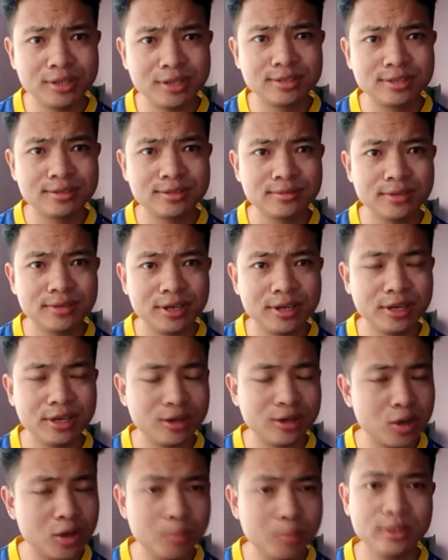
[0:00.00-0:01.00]
is
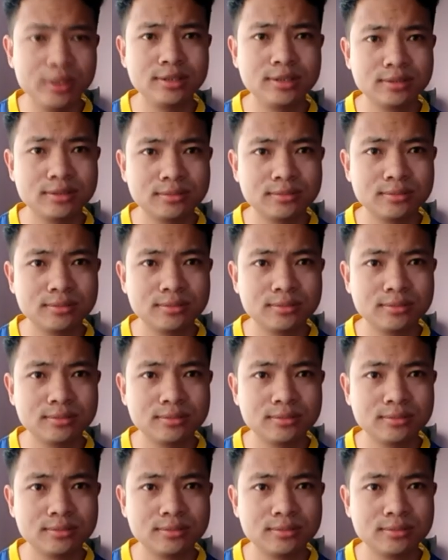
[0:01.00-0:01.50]
incomplete,